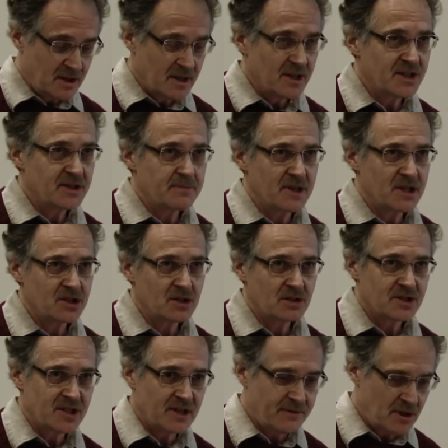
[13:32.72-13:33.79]
It's mentioned
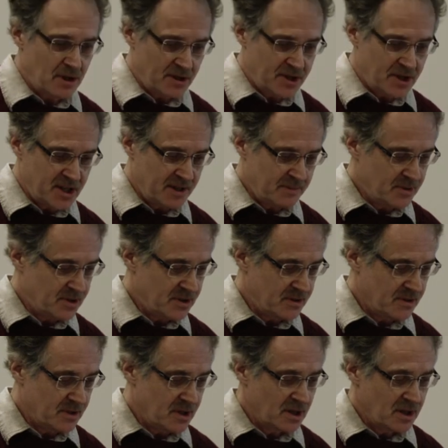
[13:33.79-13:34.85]
several times
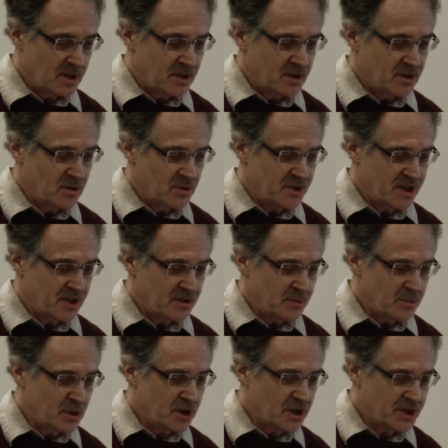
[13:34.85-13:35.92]
using the
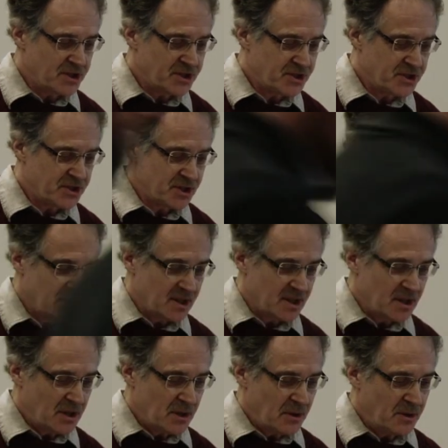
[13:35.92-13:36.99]
words
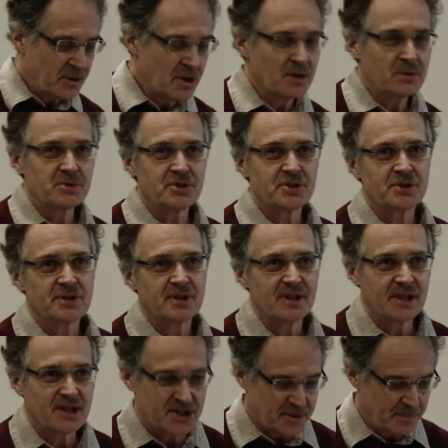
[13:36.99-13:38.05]
"those
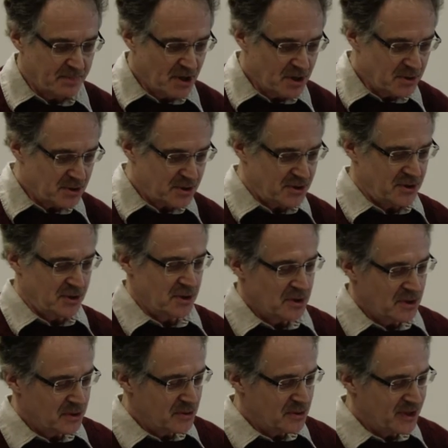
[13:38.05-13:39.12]
exposed
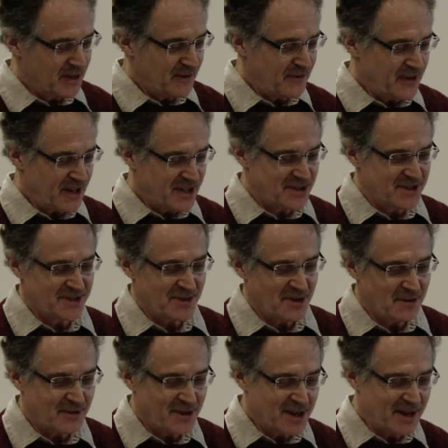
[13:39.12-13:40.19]
to the effects
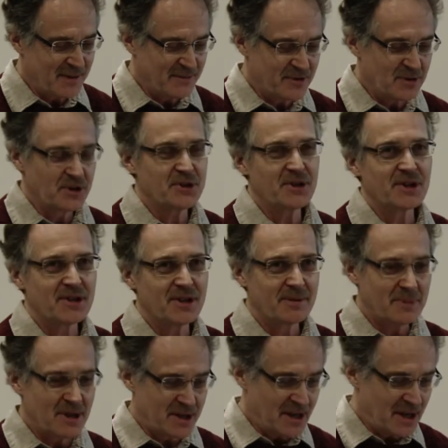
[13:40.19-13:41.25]
of harmful drinking
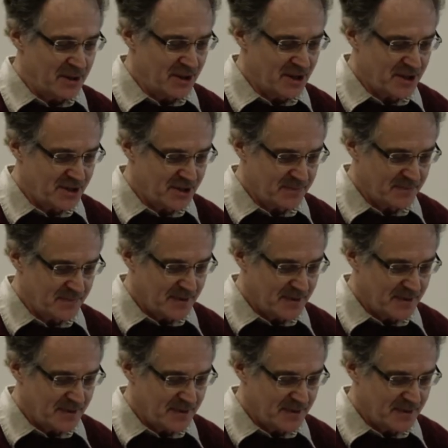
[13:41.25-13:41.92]
by others,"